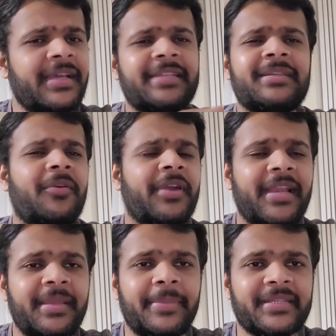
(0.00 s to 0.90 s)
It's a
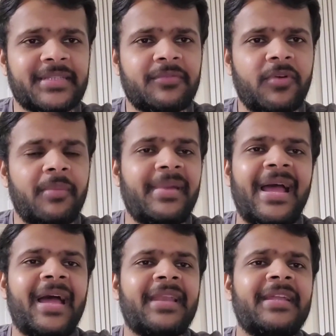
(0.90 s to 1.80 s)
really basic form,
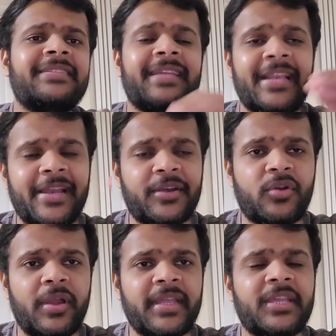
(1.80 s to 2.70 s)
and it's an
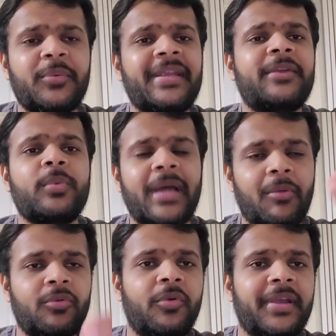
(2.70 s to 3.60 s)
electronic. You need to
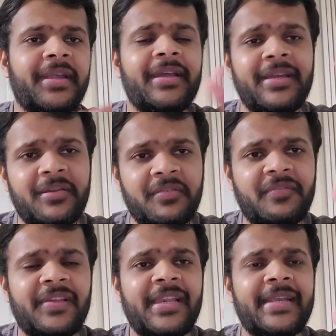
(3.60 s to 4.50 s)
download it,
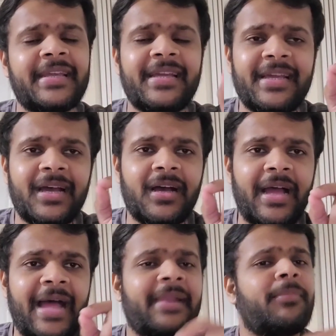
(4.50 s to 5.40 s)
fill it,
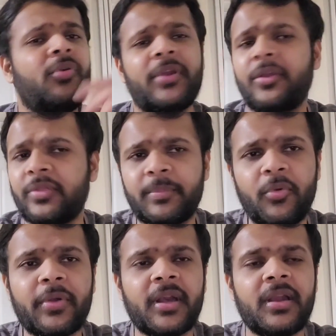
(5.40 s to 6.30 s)
and upload it on the
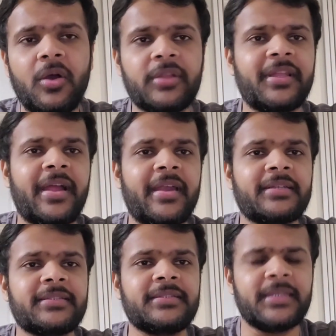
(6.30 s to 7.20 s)
portal on the
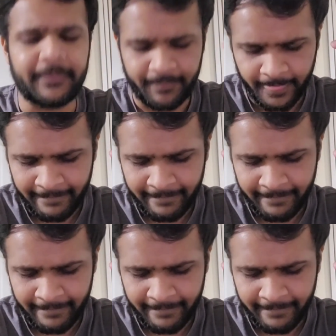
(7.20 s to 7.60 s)
IRCC.